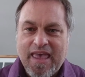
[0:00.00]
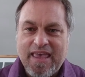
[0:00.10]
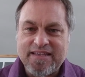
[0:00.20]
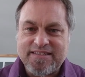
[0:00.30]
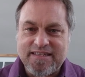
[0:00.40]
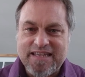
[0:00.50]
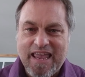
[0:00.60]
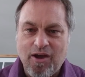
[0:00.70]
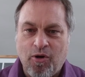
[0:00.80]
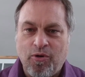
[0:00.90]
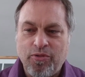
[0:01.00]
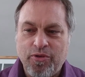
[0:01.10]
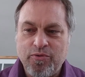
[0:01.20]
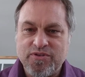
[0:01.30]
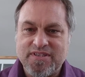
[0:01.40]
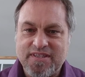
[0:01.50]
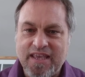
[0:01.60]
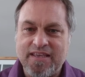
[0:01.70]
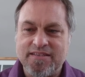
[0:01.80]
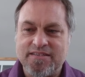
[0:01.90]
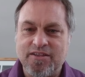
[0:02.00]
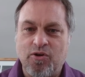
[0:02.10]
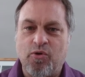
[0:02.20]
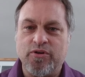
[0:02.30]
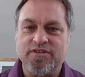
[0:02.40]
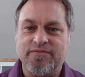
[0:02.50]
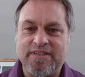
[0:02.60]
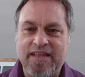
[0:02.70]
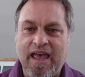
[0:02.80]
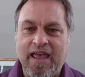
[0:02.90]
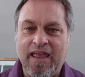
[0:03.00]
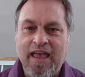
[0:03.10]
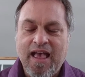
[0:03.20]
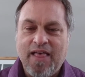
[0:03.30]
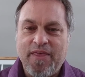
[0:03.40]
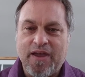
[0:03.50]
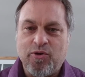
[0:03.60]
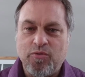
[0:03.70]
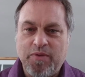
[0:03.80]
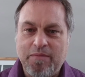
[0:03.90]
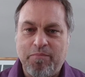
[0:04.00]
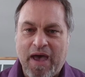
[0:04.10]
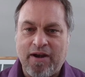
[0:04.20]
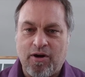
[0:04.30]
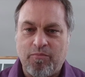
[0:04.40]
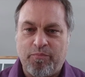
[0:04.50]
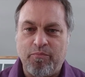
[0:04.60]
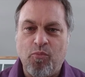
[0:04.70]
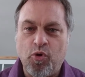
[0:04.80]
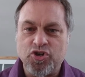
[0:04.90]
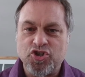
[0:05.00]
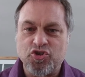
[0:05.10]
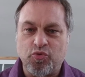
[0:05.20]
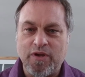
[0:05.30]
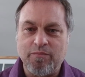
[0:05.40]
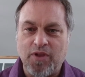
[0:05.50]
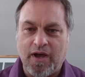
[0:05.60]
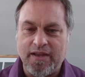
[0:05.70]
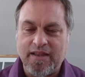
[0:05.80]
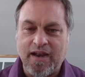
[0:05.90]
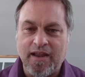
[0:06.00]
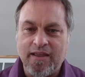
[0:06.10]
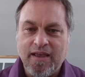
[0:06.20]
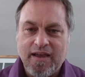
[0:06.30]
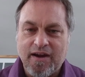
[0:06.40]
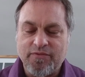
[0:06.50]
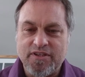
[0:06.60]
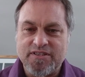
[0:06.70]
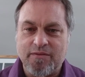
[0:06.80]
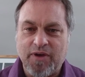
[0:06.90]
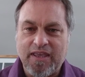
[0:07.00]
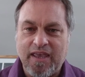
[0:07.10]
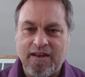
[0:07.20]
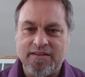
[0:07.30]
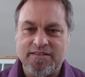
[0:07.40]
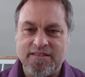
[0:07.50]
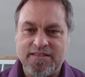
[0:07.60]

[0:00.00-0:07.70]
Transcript: is to take all those things in the course of a day that could be better, more streamlined. And I covered this in my candidacy